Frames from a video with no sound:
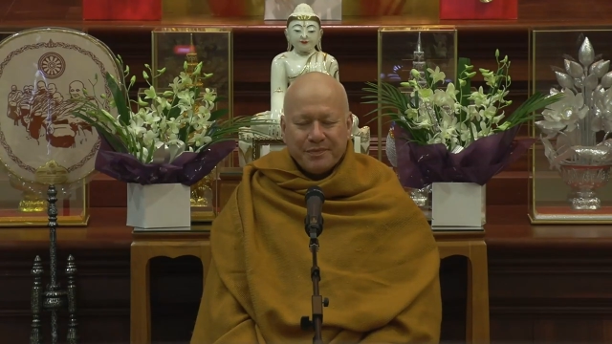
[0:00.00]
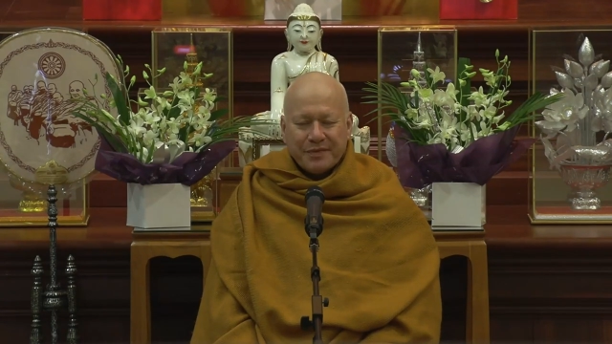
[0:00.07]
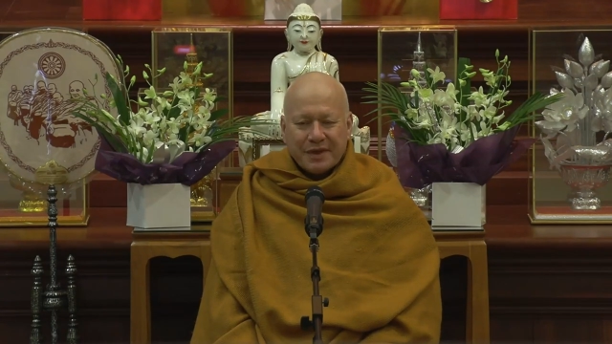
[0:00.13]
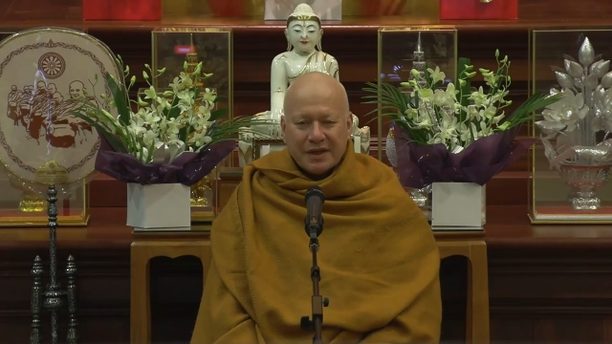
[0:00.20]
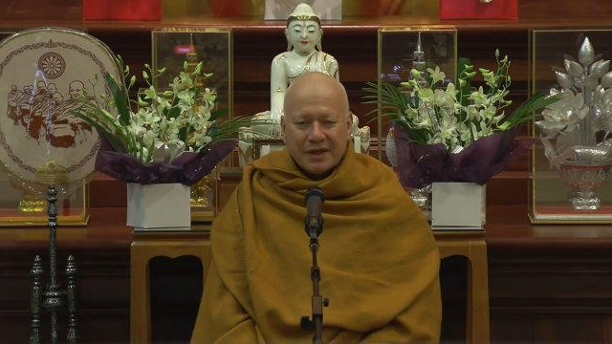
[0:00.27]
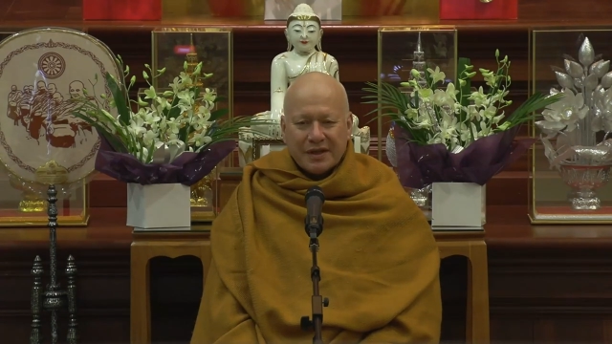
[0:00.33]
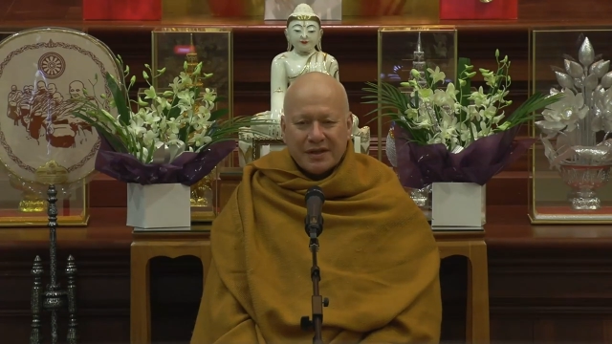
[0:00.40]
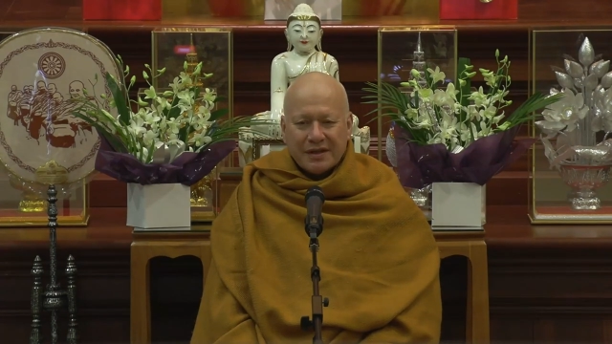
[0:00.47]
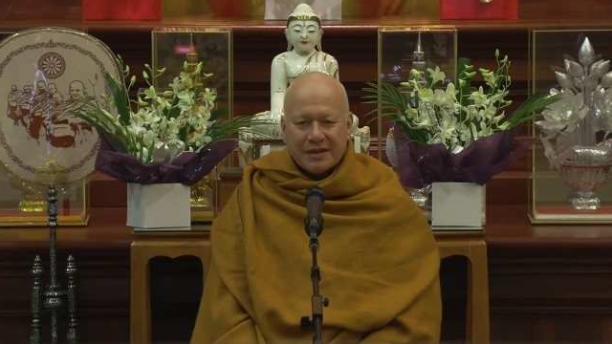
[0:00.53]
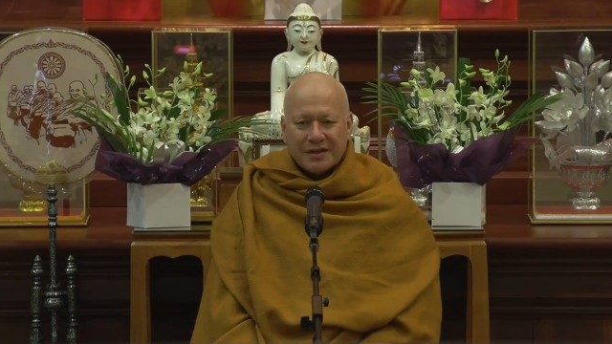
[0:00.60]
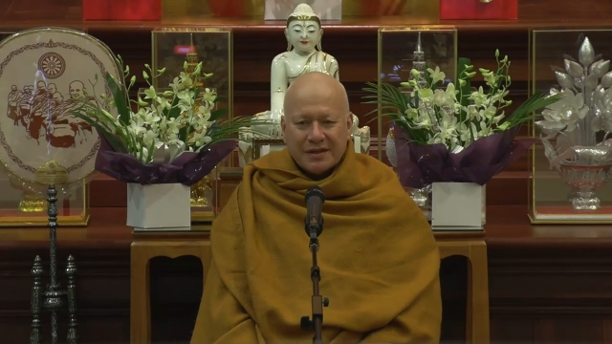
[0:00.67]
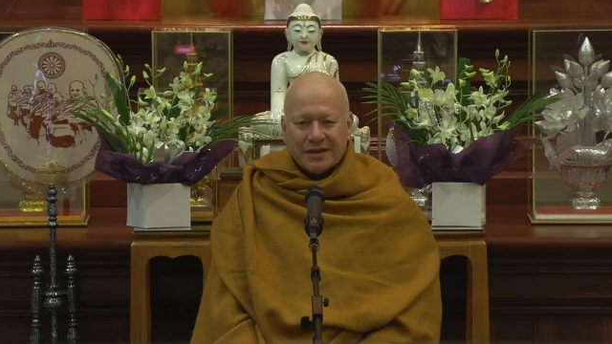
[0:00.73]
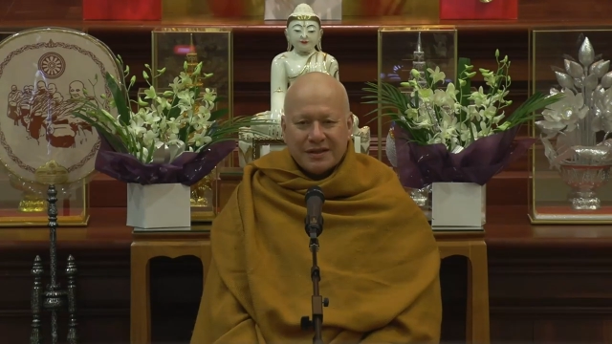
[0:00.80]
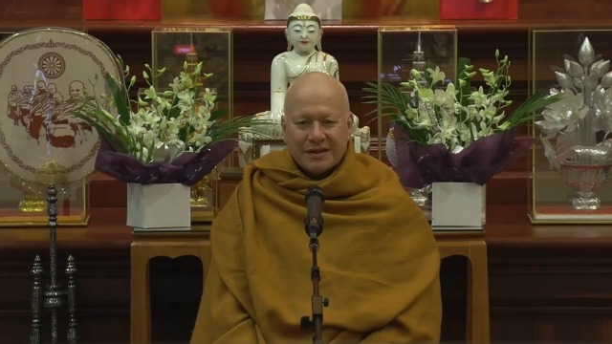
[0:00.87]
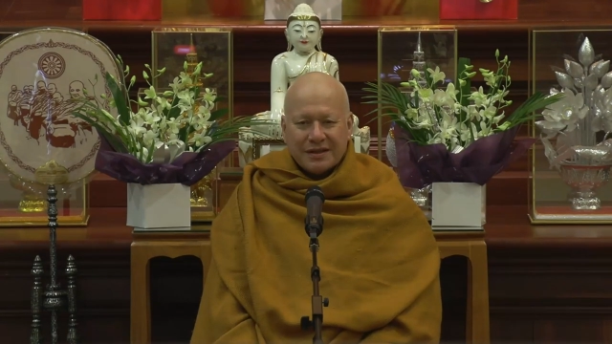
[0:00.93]

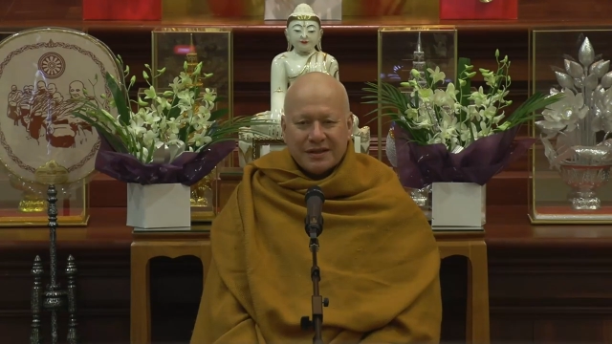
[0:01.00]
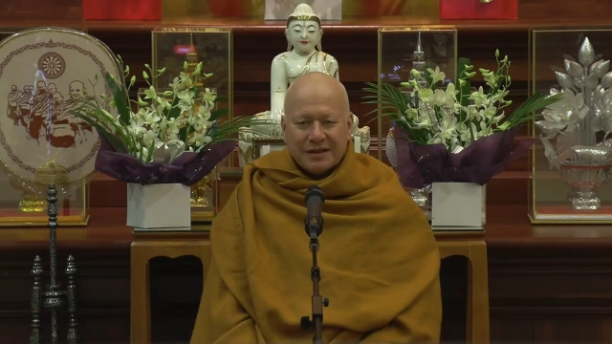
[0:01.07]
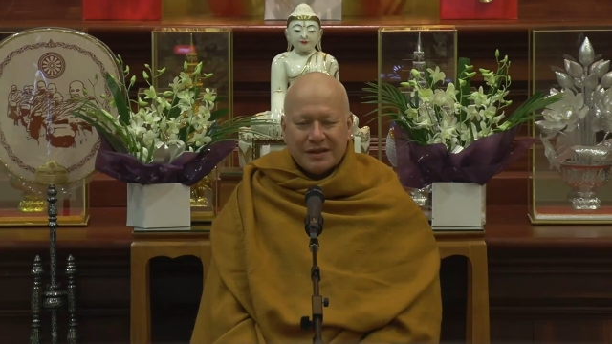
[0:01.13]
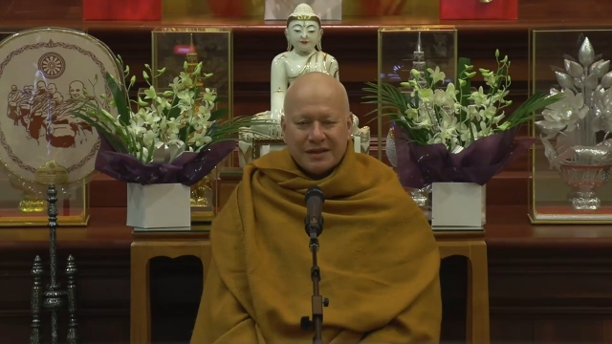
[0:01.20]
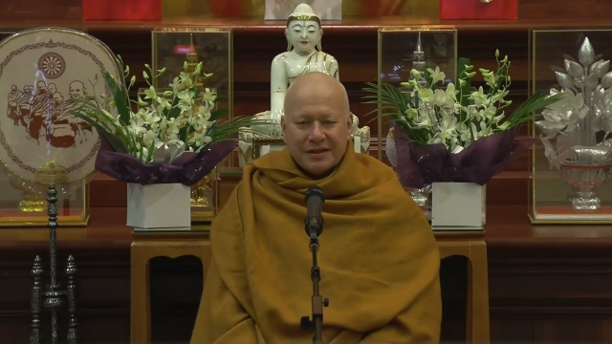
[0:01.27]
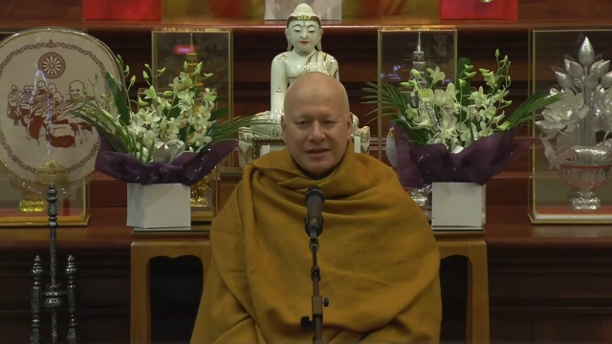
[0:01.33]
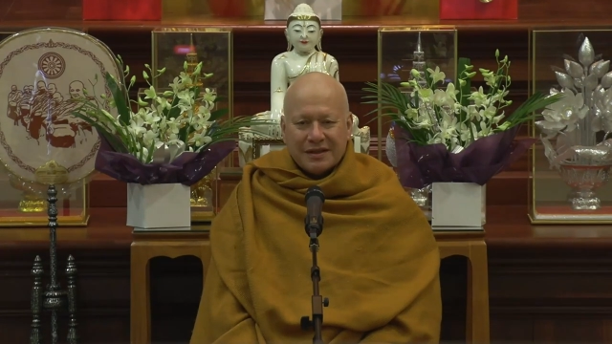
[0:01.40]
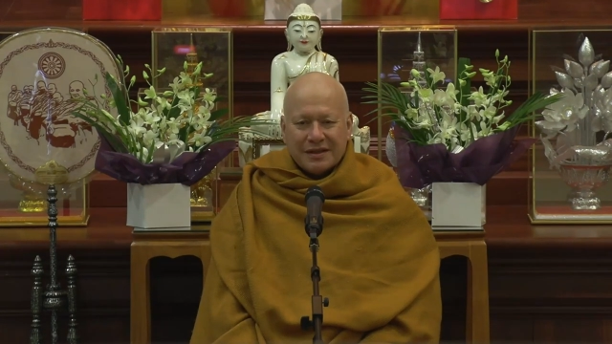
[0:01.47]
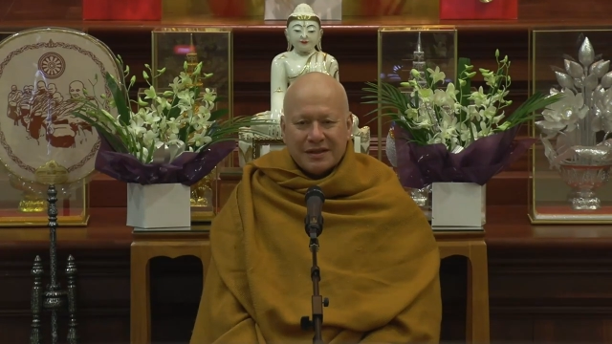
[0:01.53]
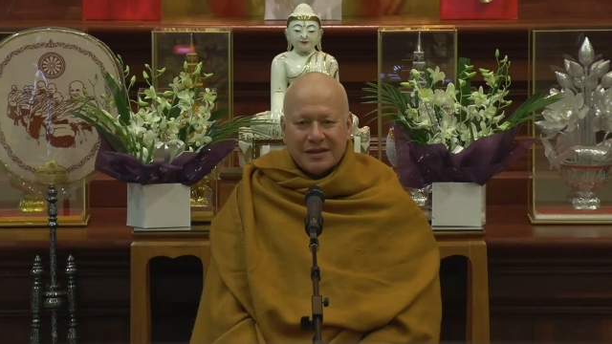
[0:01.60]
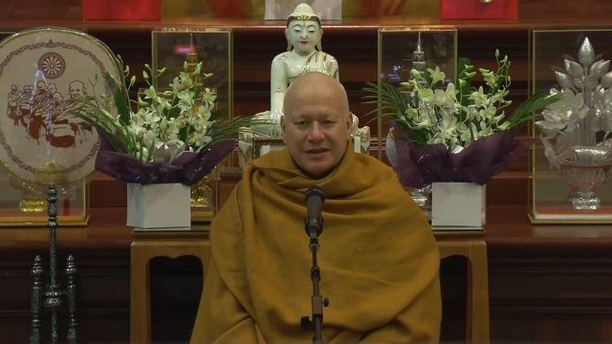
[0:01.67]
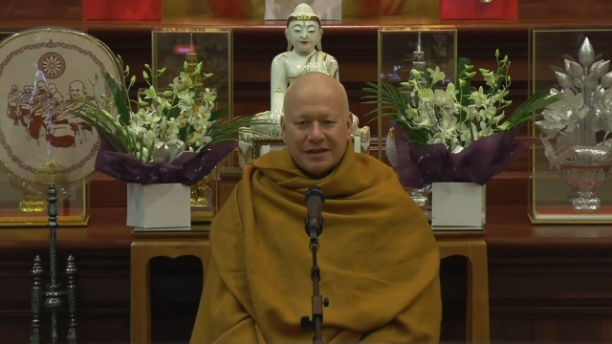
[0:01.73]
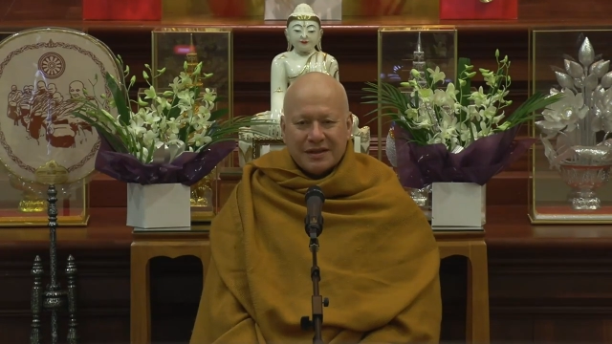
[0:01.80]
Nobody speaks.